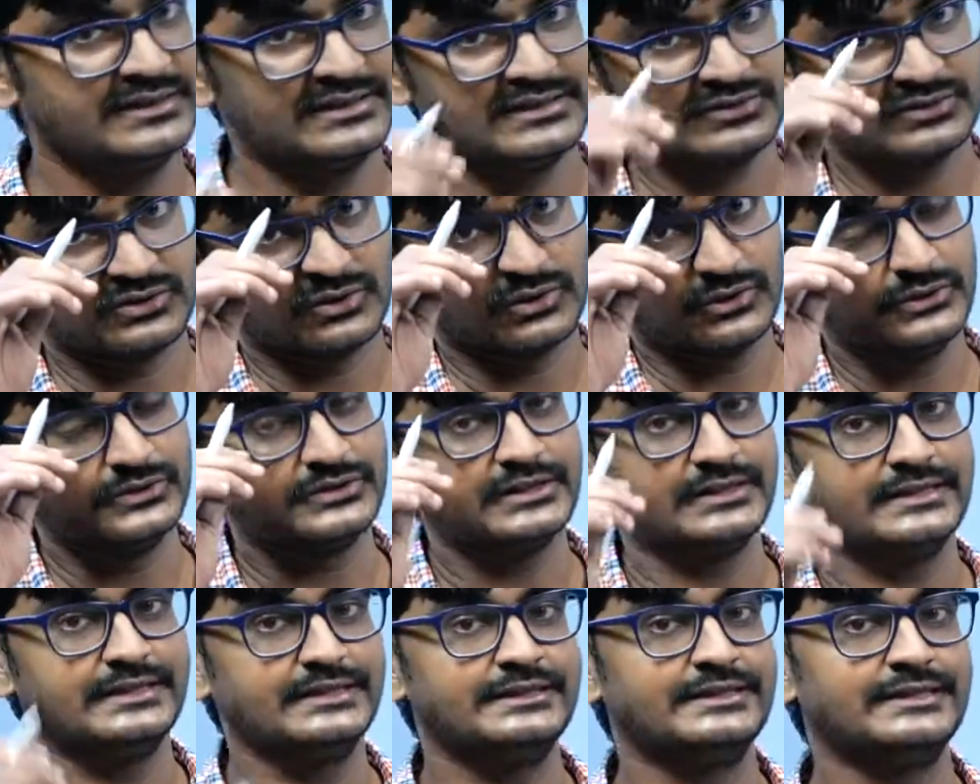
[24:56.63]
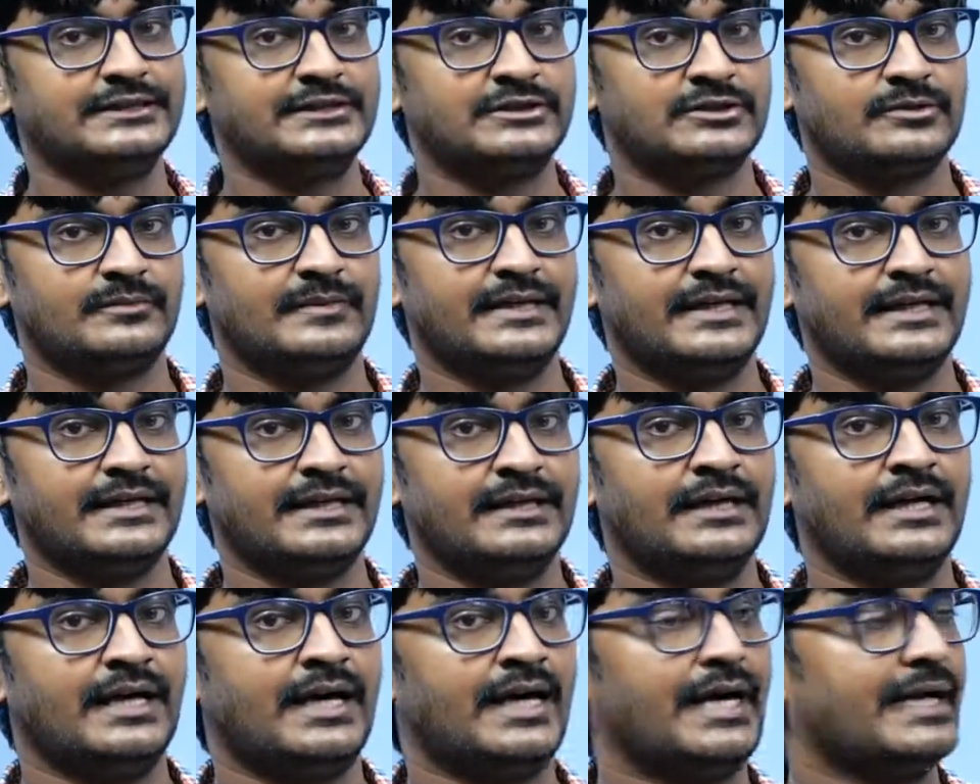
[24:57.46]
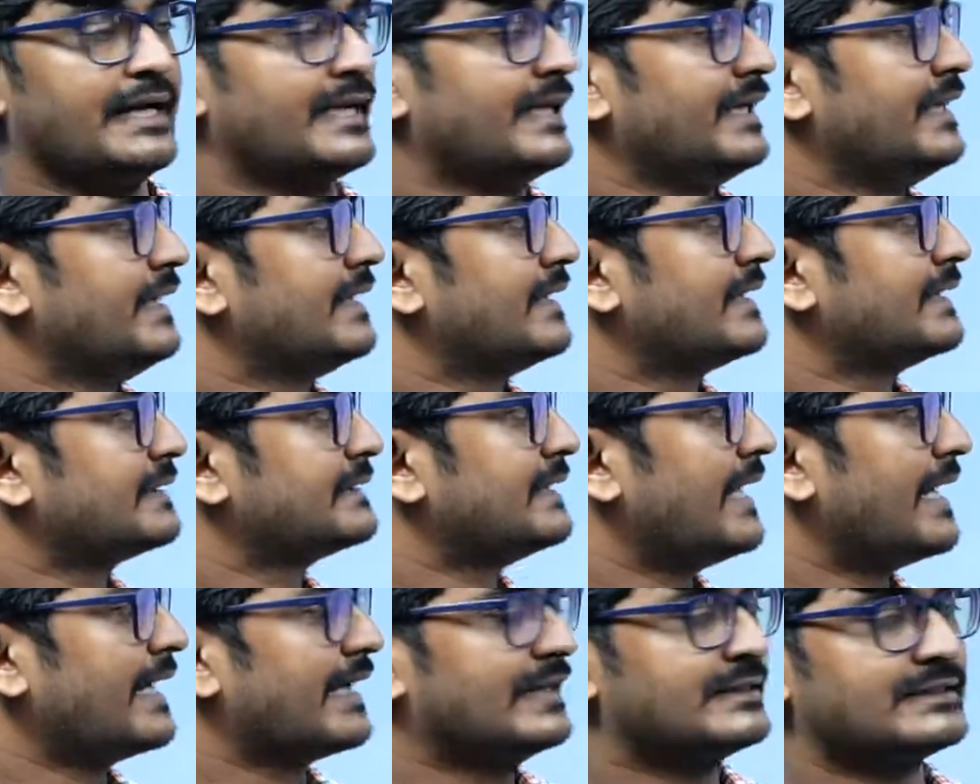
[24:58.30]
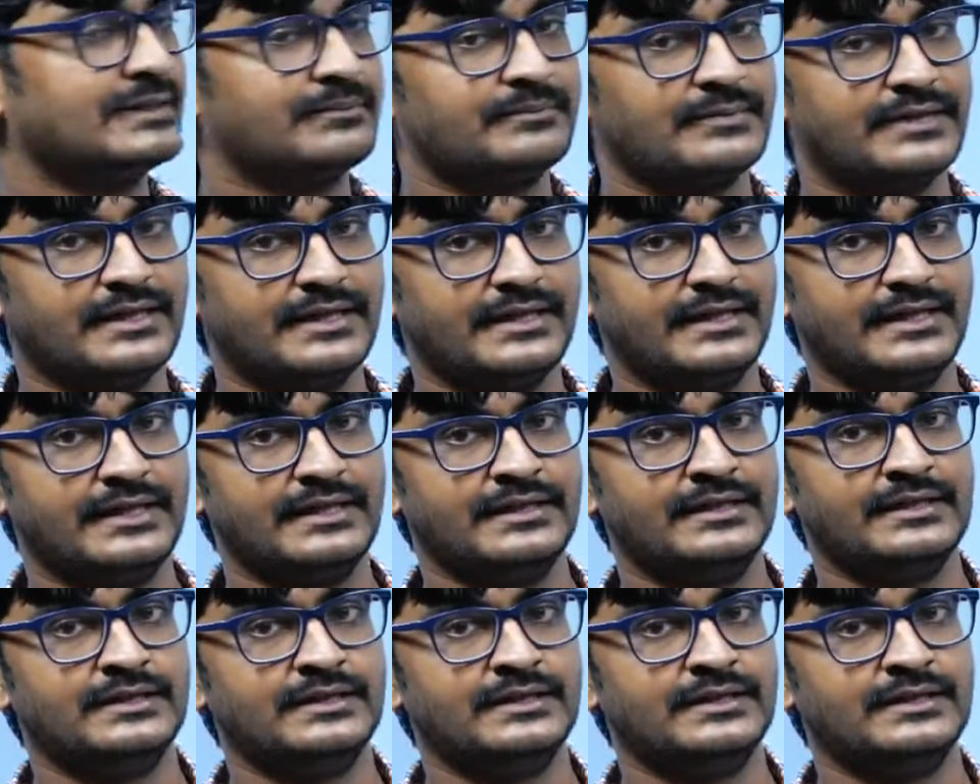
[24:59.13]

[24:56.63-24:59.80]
So using this instrument, I can increase the angle subtended